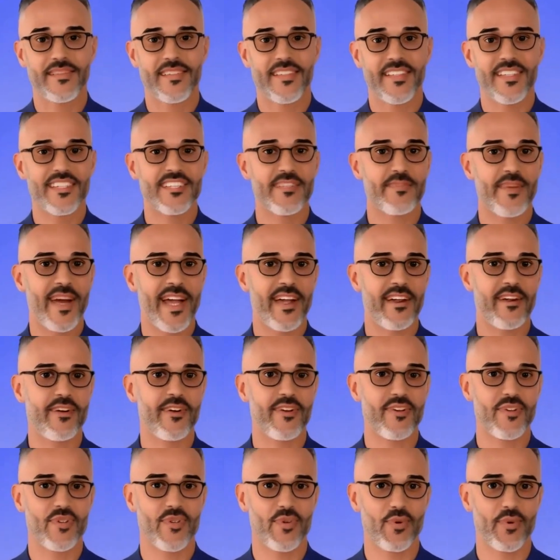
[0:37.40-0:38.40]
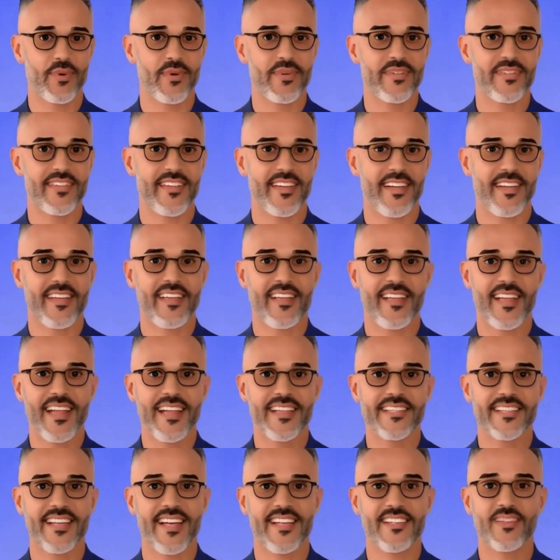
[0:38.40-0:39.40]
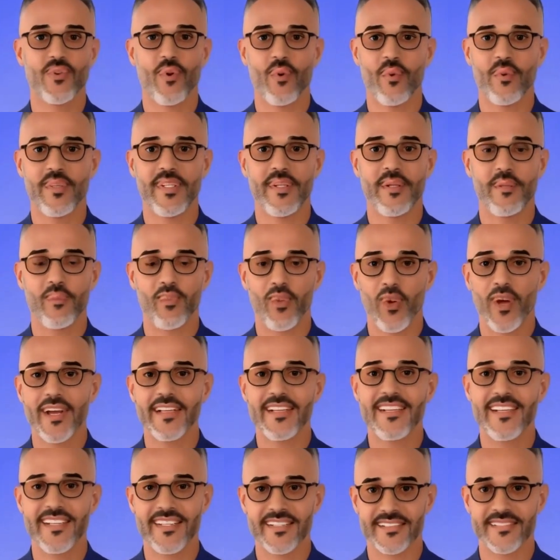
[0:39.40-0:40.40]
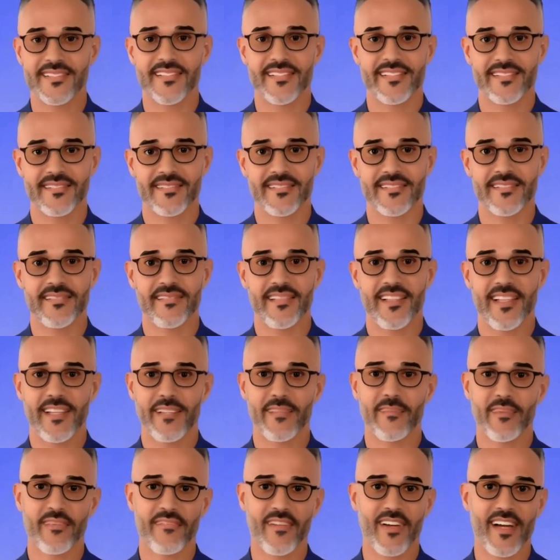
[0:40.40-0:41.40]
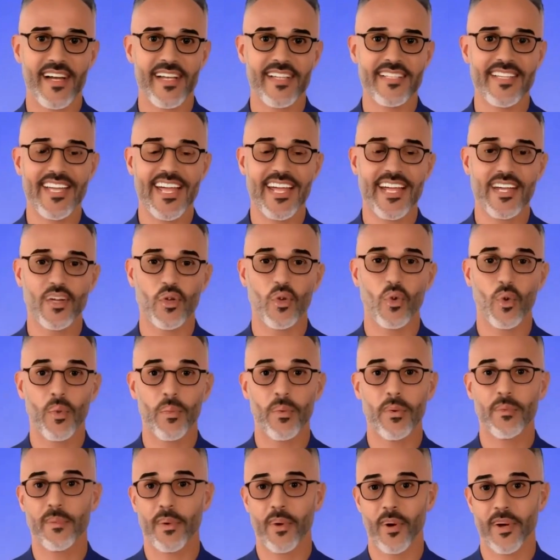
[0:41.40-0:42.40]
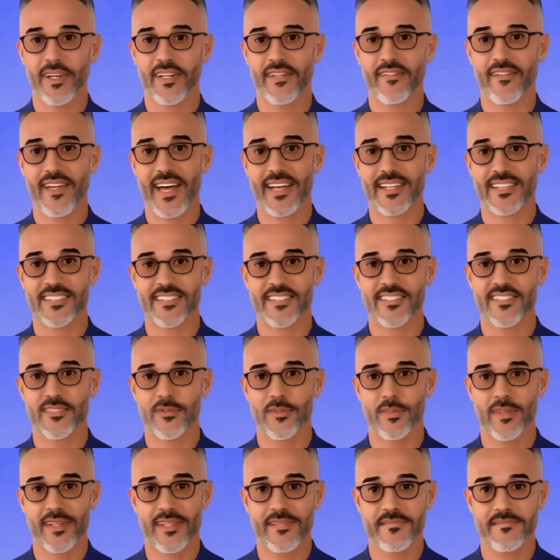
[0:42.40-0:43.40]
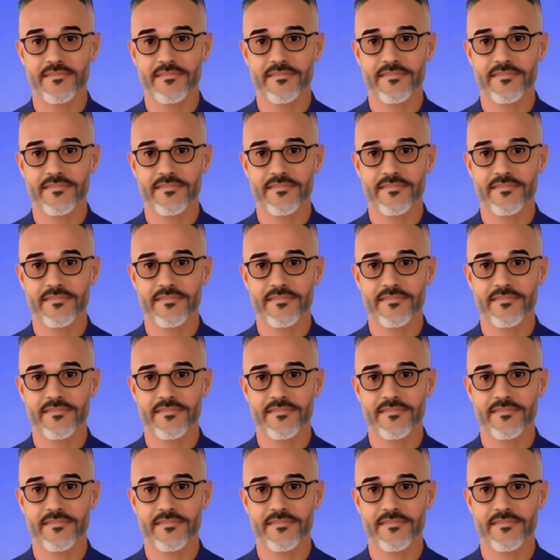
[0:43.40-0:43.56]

This pattern ensures that a class has only one instance and provides a global point of access to it.